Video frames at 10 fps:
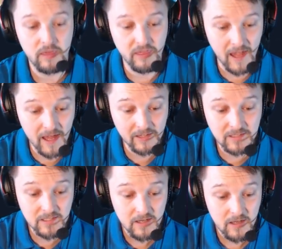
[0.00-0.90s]

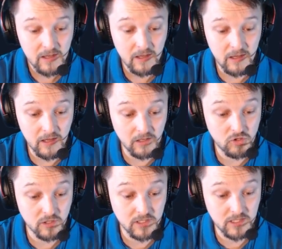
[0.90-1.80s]
That's
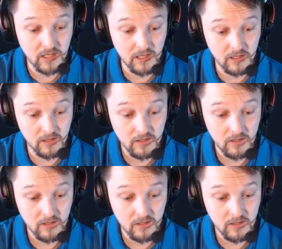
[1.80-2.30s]
interesting